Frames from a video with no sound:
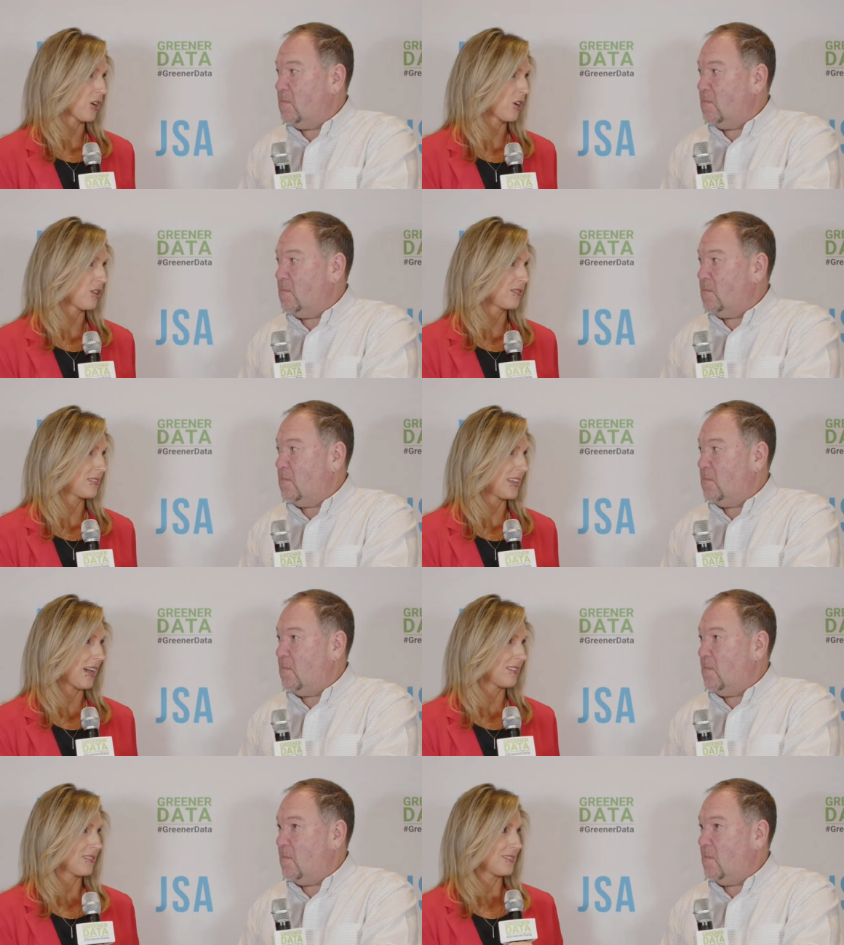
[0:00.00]
Speaker 1: heard
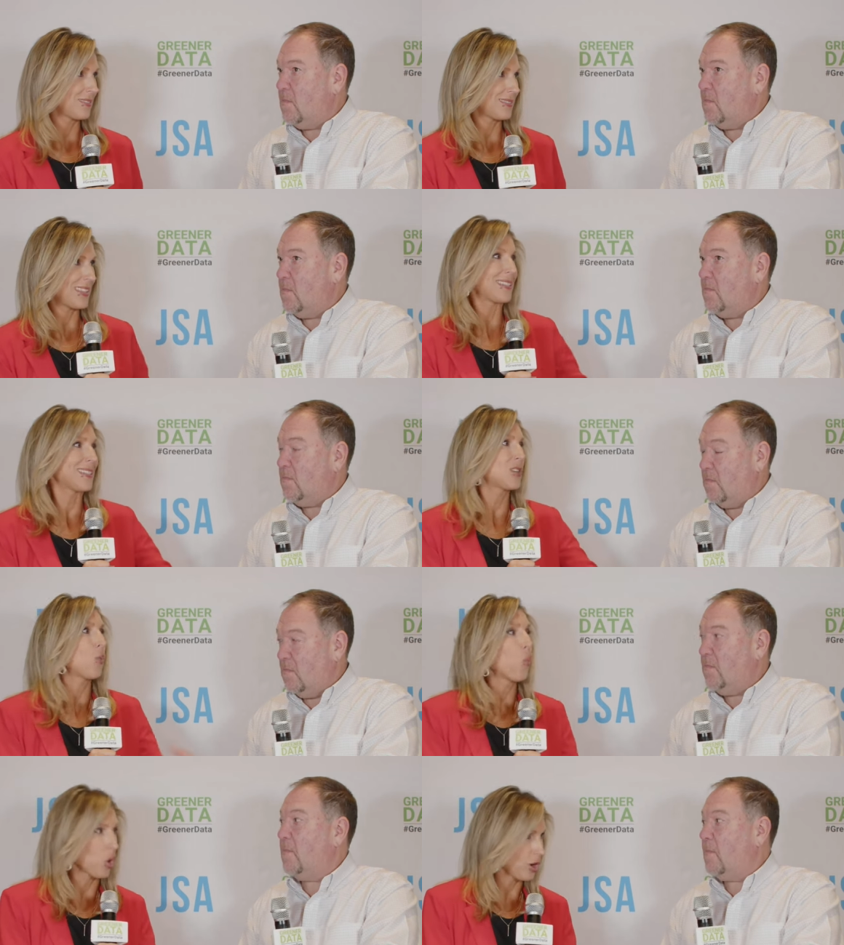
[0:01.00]
that that
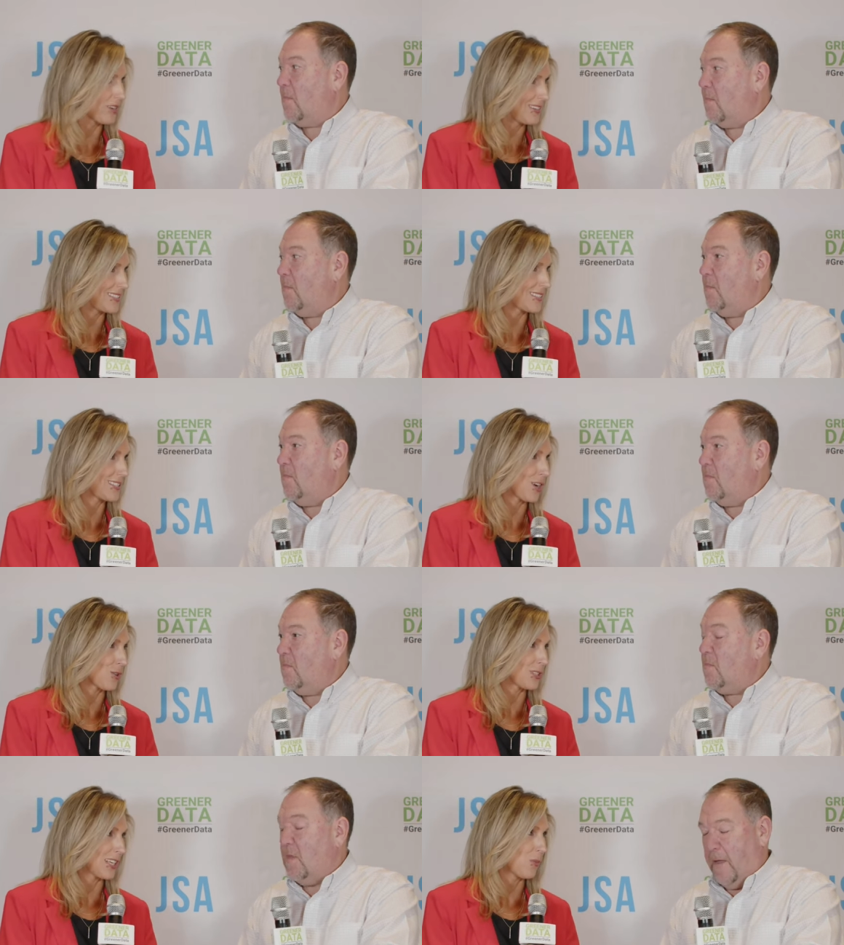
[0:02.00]
doesn't work
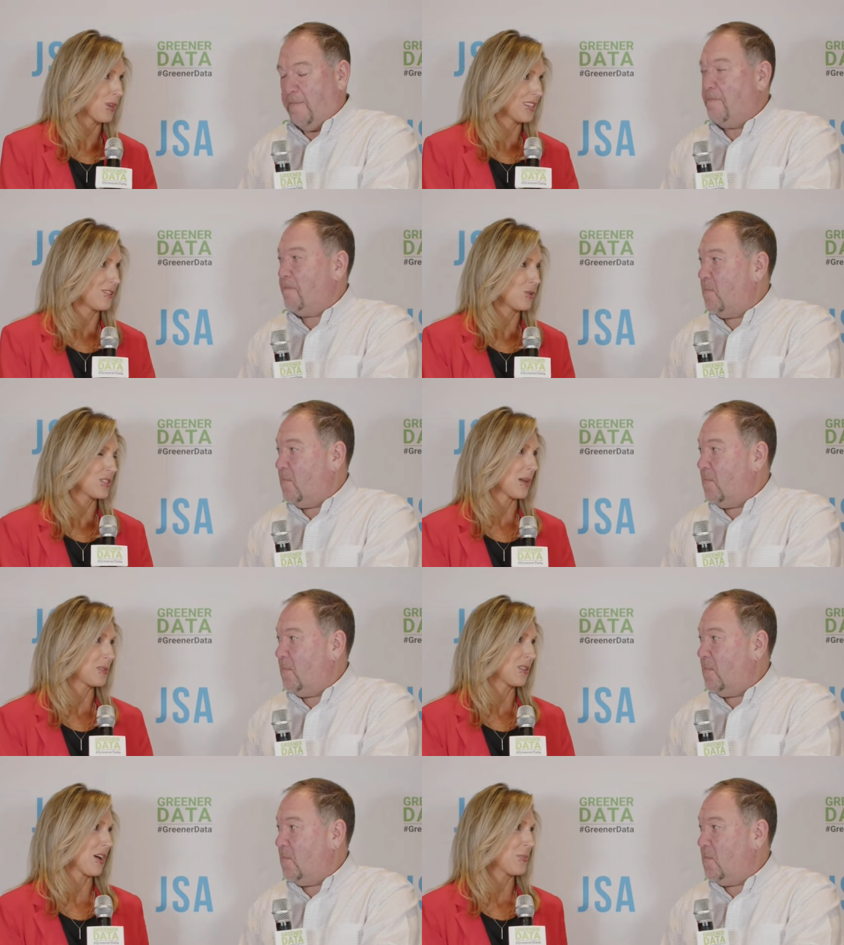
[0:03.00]
necessarily yeah. within those
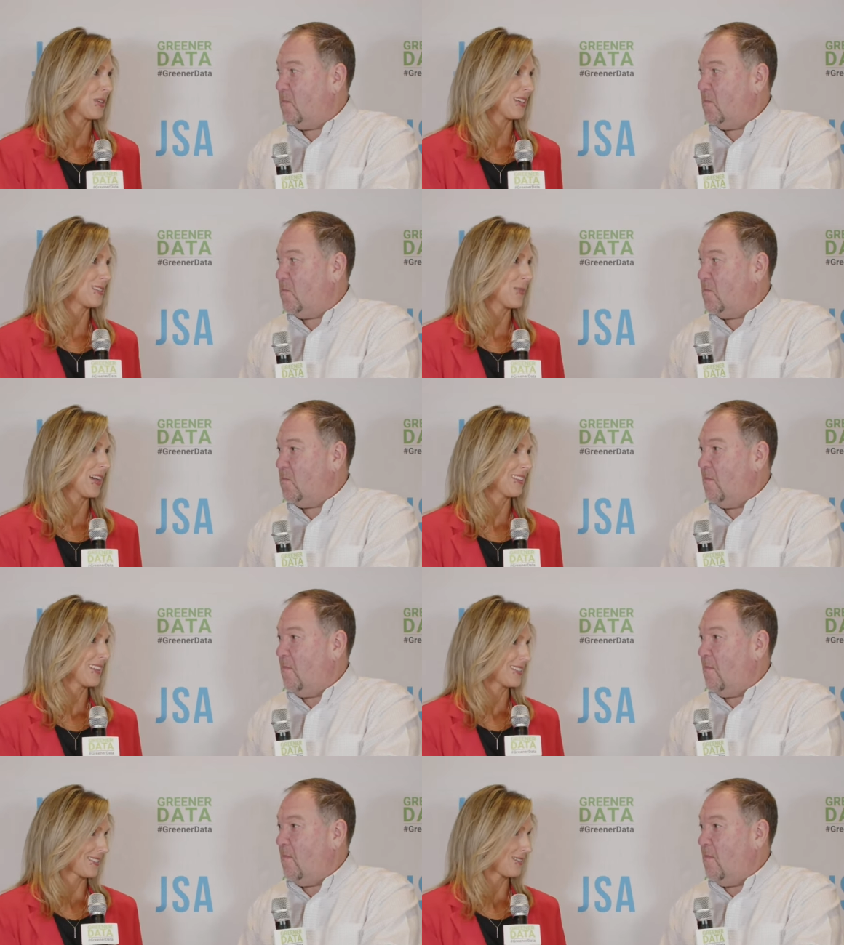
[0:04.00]
types of companies but
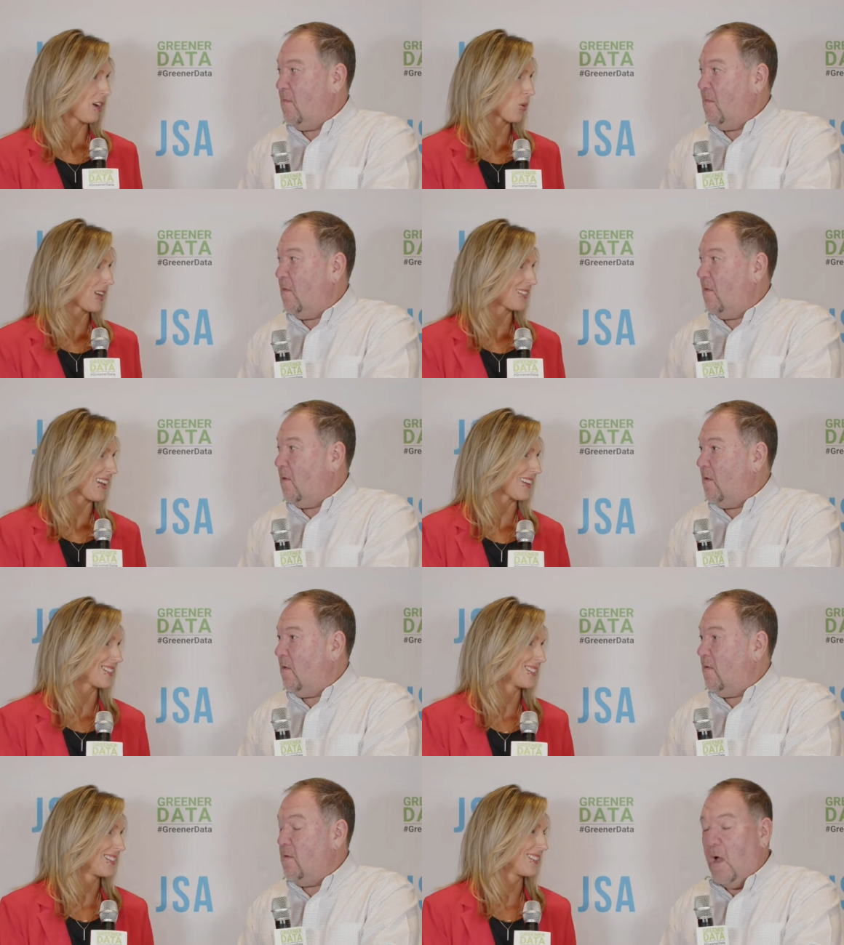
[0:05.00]
that's not quite the case
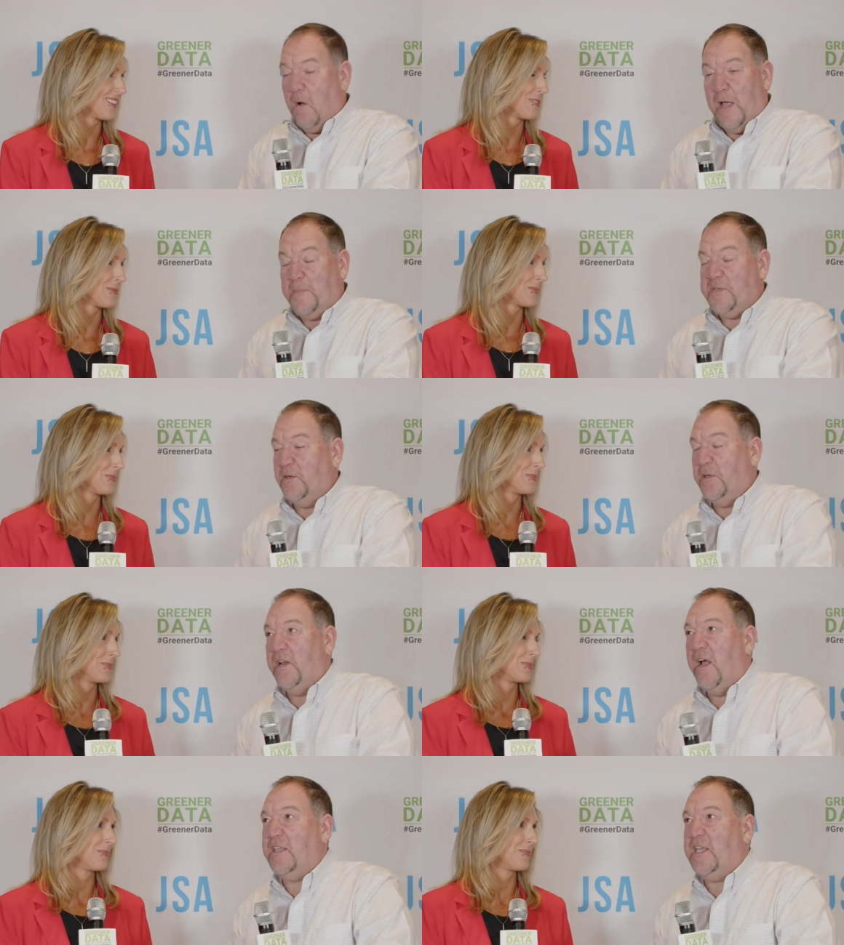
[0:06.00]
Speaker 2: no absolutely
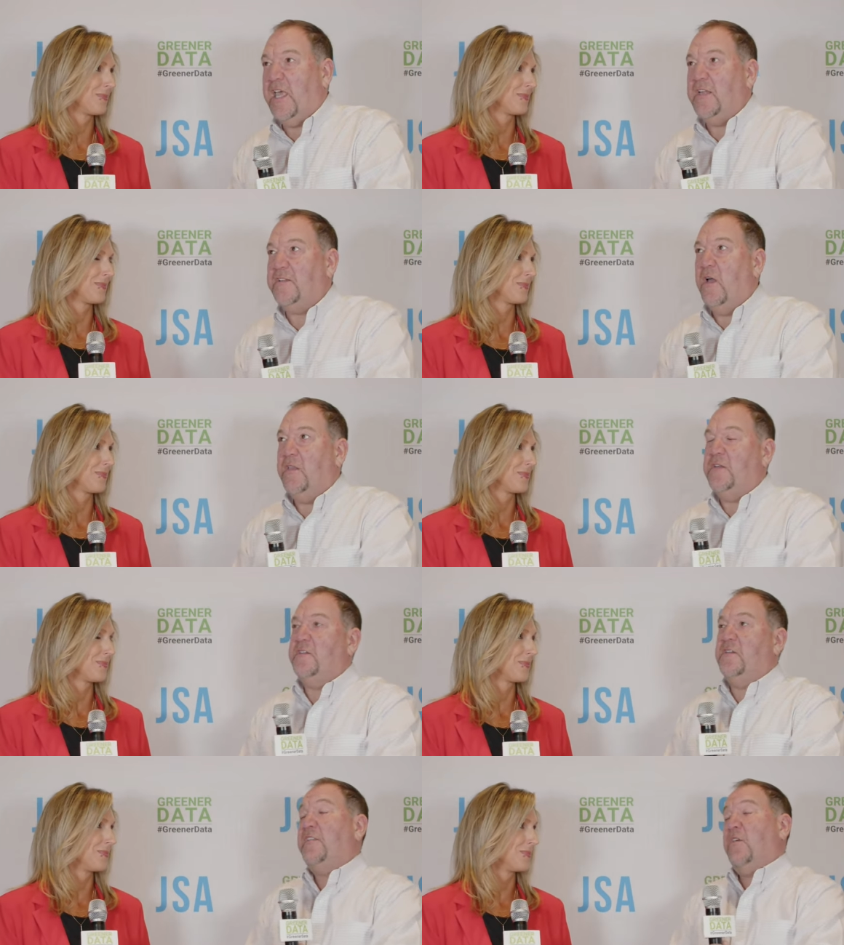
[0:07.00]
not the case no this
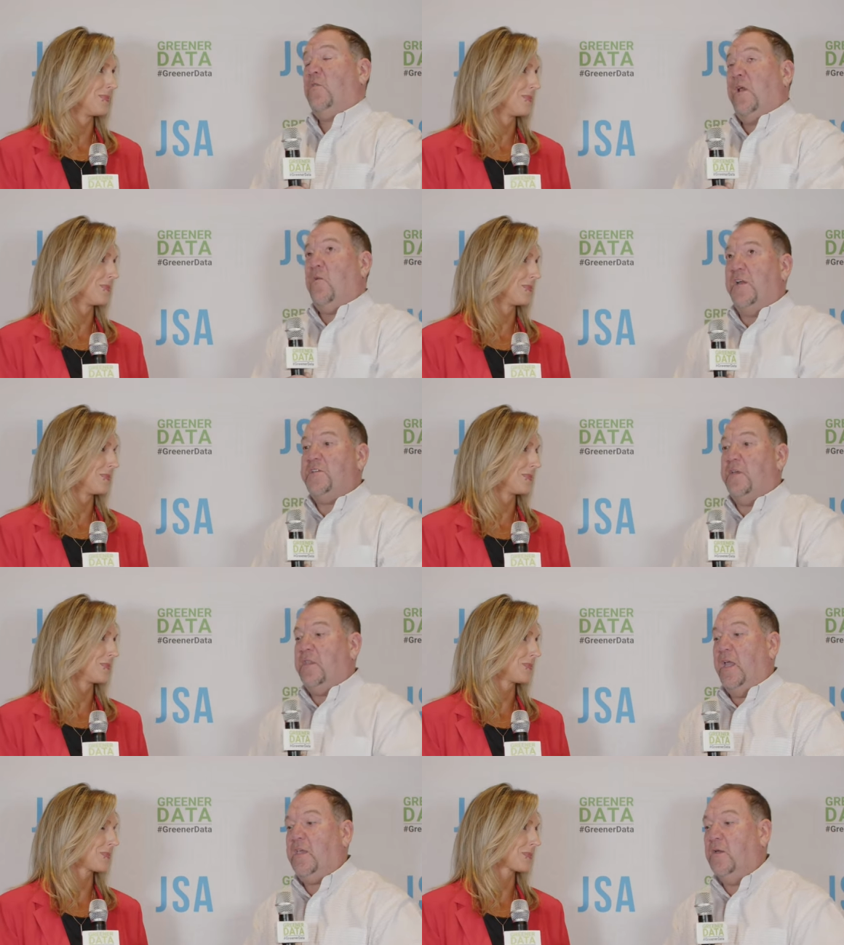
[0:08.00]
is that's a great question
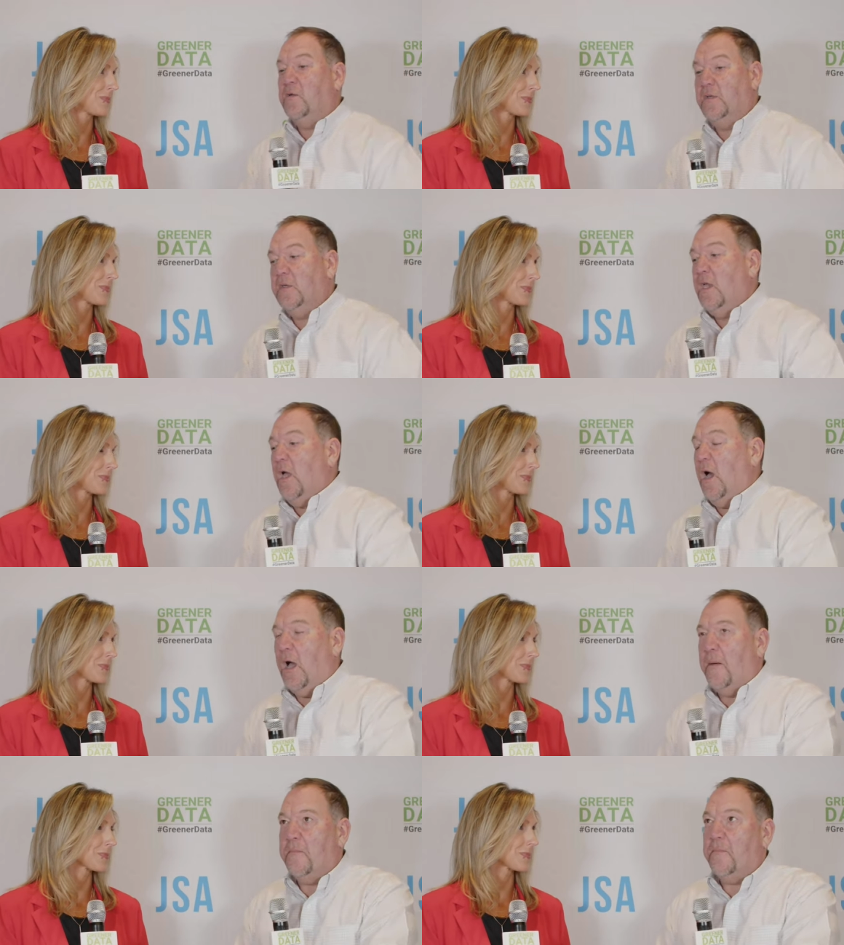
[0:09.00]
thank you
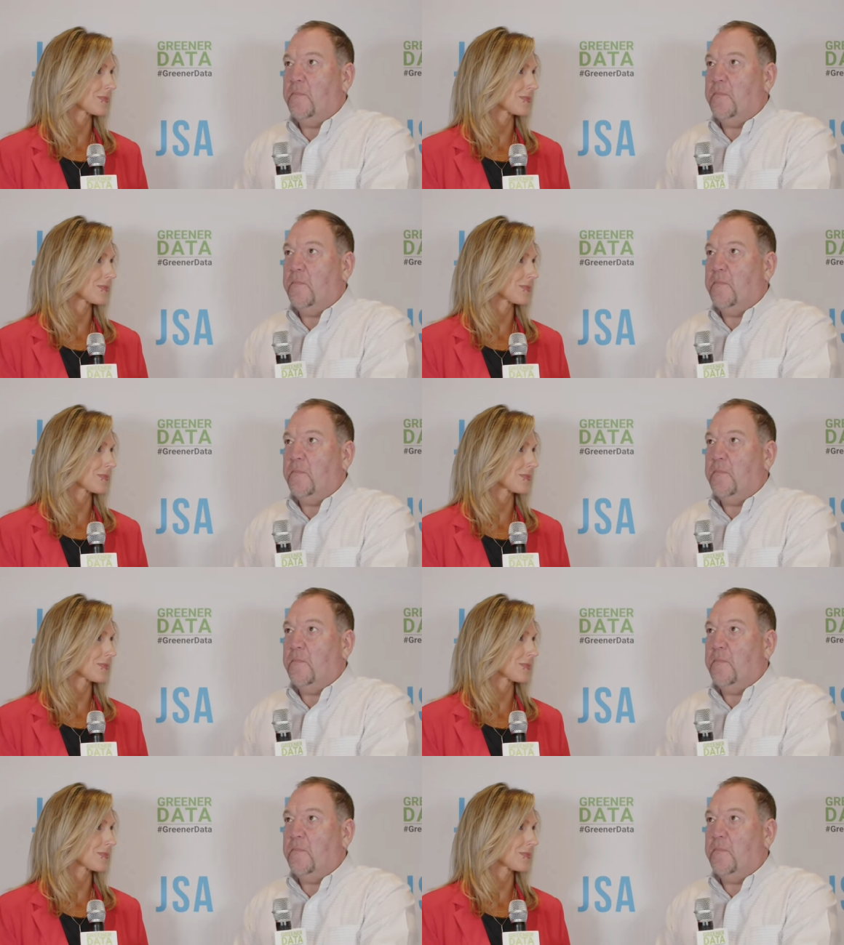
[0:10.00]
um,